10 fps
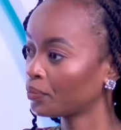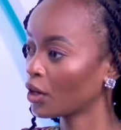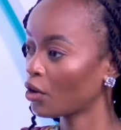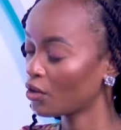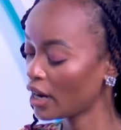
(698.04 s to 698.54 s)

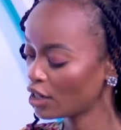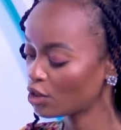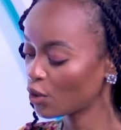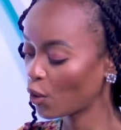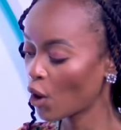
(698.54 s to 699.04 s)
All right,
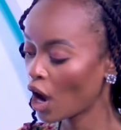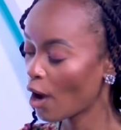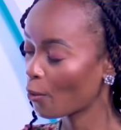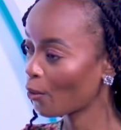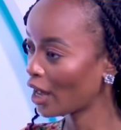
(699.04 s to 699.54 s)
so
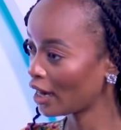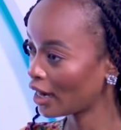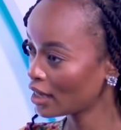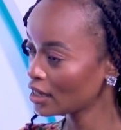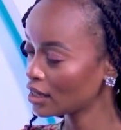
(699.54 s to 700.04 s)

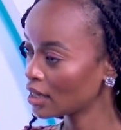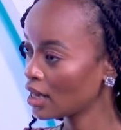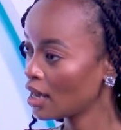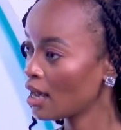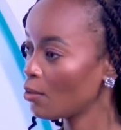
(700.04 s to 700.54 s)
awareness,
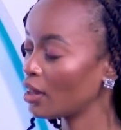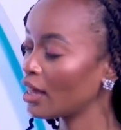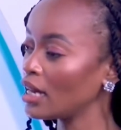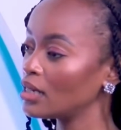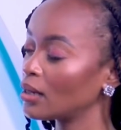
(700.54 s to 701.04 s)
with
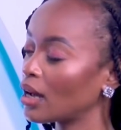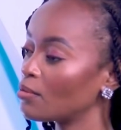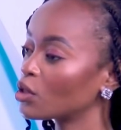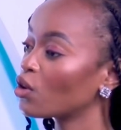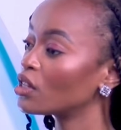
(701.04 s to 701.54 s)
that
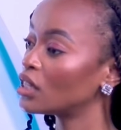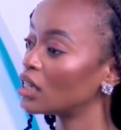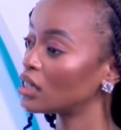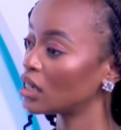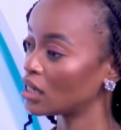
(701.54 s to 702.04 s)
comes
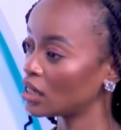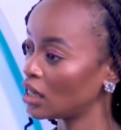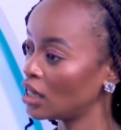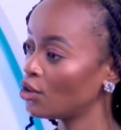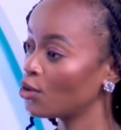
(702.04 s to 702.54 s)

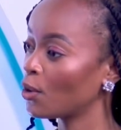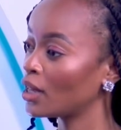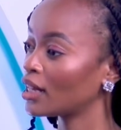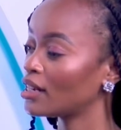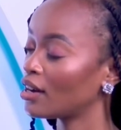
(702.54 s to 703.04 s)
consistency,
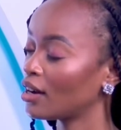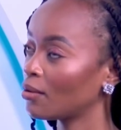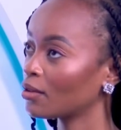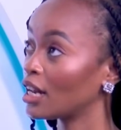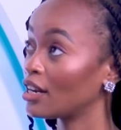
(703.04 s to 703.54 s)
knowing the
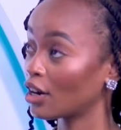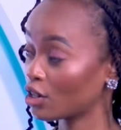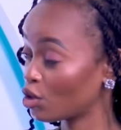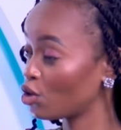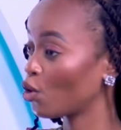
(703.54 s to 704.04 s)

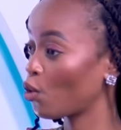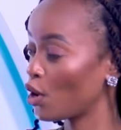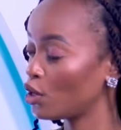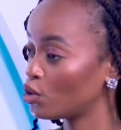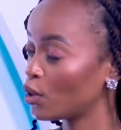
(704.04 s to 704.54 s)
direction you're
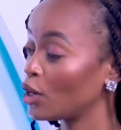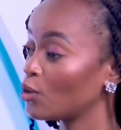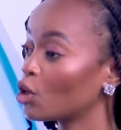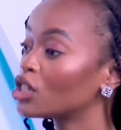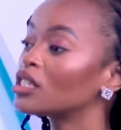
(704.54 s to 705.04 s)
going to and
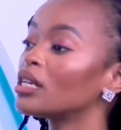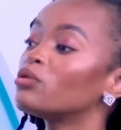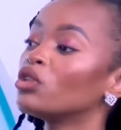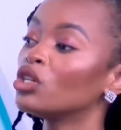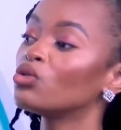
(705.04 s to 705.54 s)
what
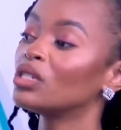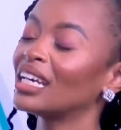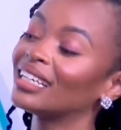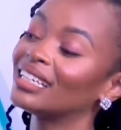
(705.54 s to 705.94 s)
steps you need to take